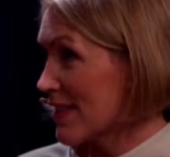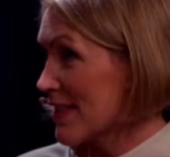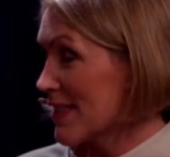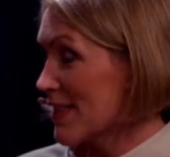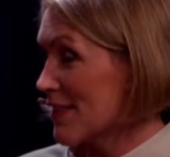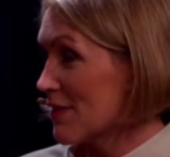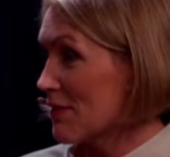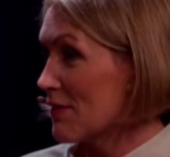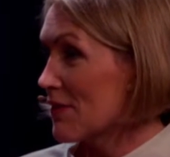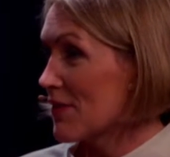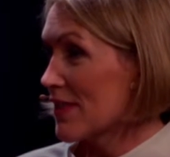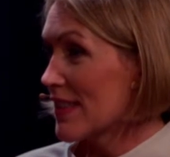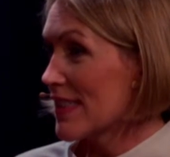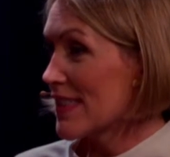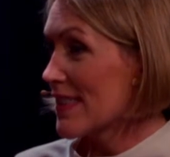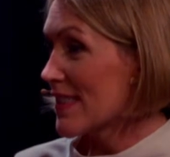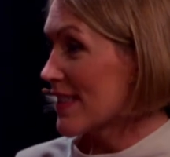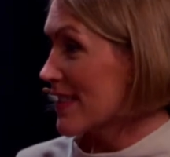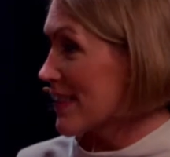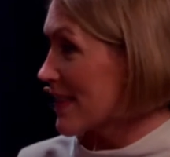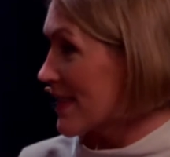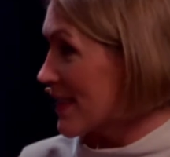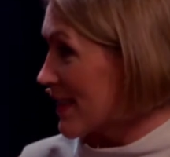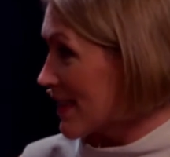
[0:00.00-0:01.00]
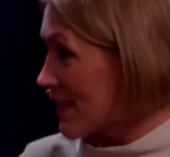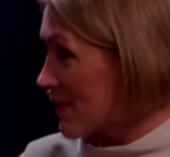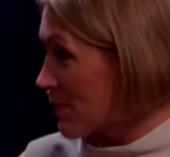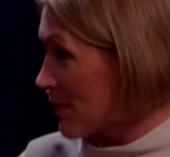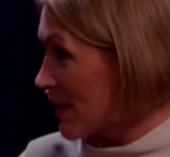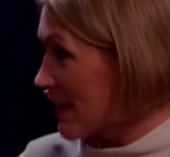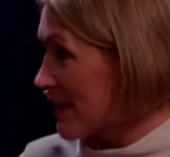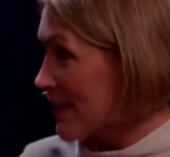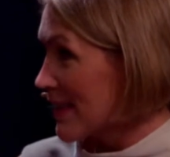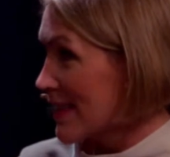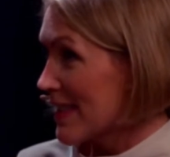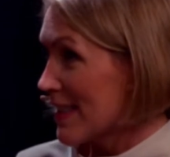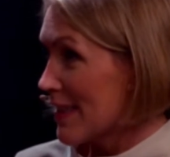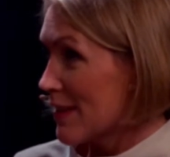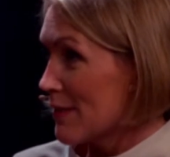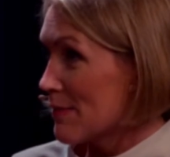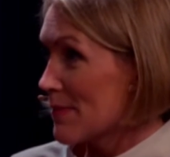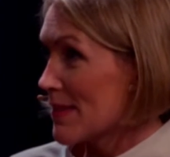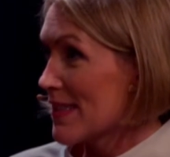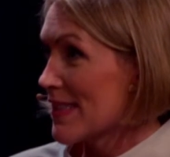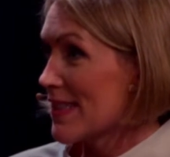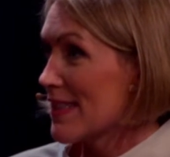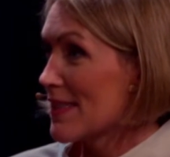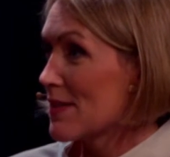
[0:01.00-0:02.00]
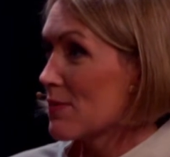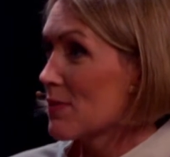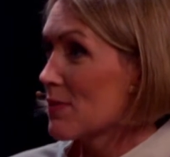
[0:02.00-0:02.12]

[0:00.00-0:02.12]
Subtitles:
So for instance, these wellness apps, these